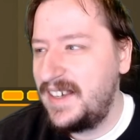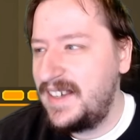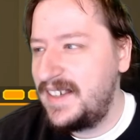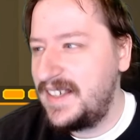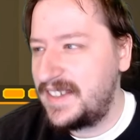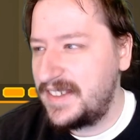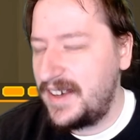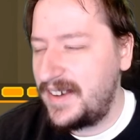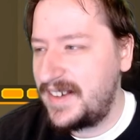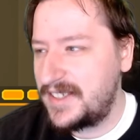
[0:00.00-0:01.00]
It's
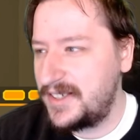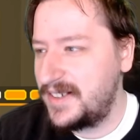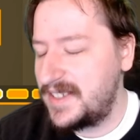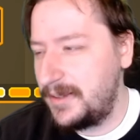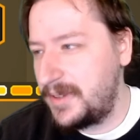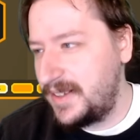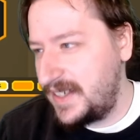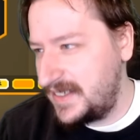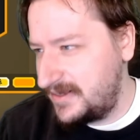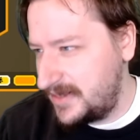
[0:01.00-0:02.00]
not as good as something
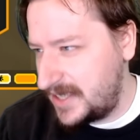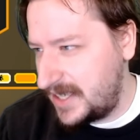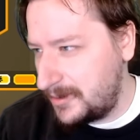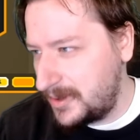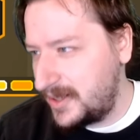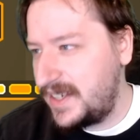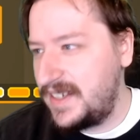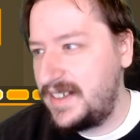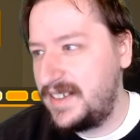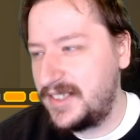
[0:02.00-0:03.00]
like Scale
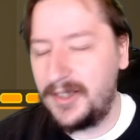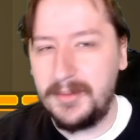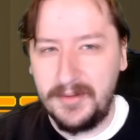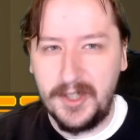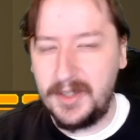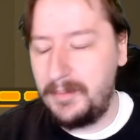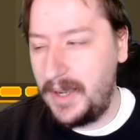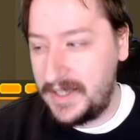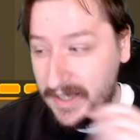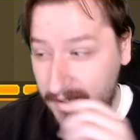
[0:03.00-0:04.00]
Brigade in terms of just the
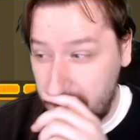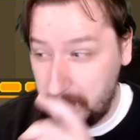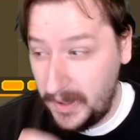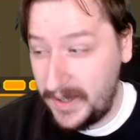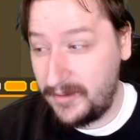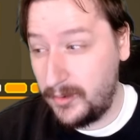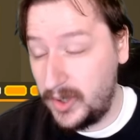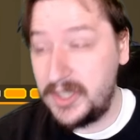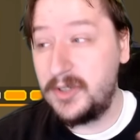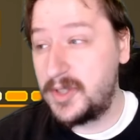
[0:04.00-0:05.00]
base colors, but
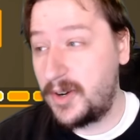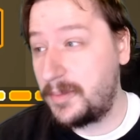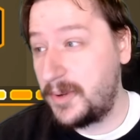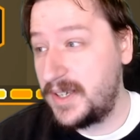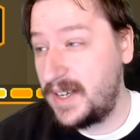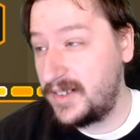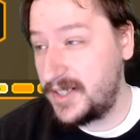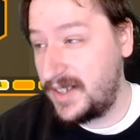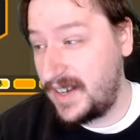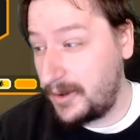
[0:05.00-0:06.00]
once you start putting
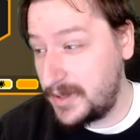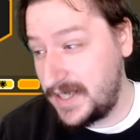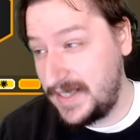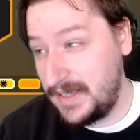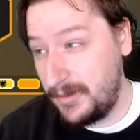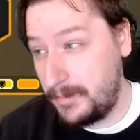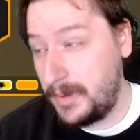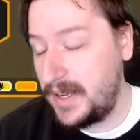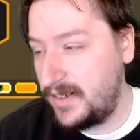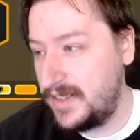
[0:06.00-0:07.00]
colors on it, I would say it's even
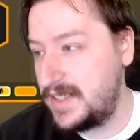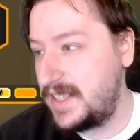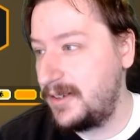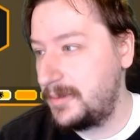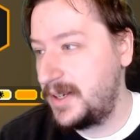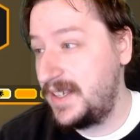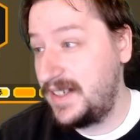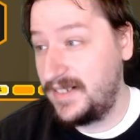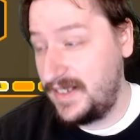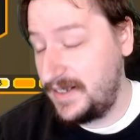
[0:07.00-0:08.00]
better than Scale
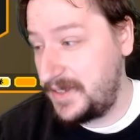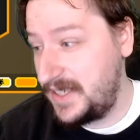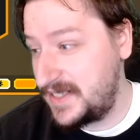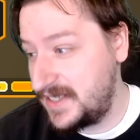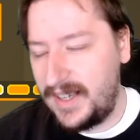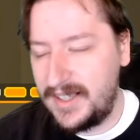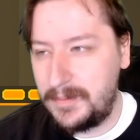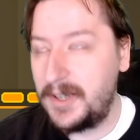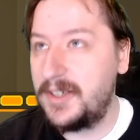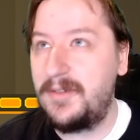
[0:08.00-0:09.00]
Brigade in a lot of cases,
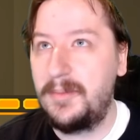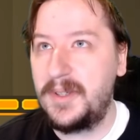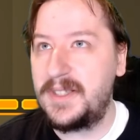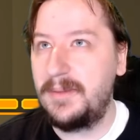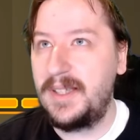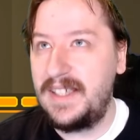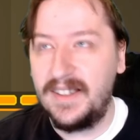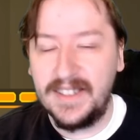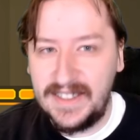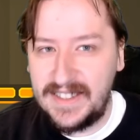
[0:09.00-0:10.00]
especially if you put some of the
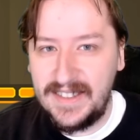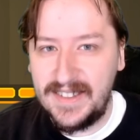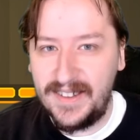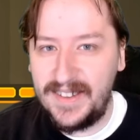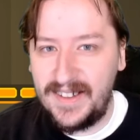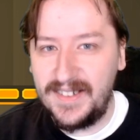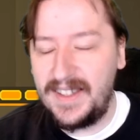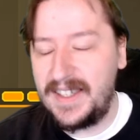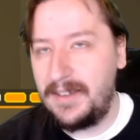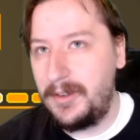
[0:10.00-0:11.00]
DLC skins on there.
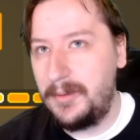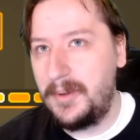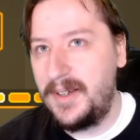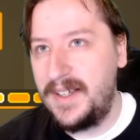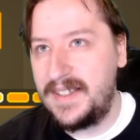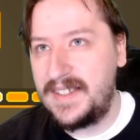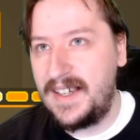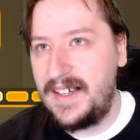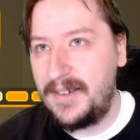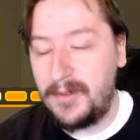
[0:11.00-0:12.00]
Like if you put
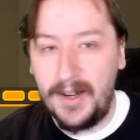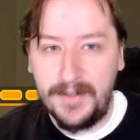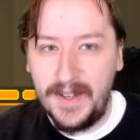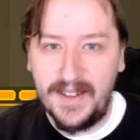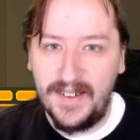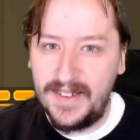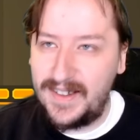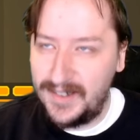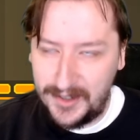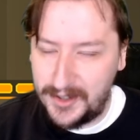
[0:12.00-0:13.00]
Roughneck on
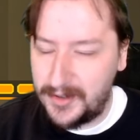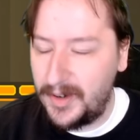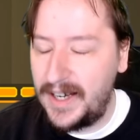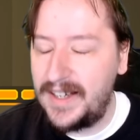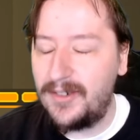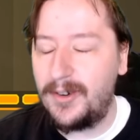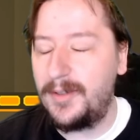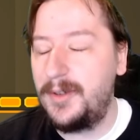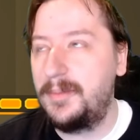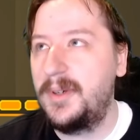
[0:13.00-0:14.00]
there, it looks great, or
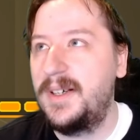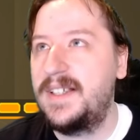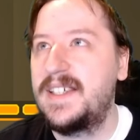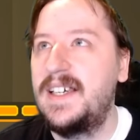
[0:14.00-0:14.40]
if you put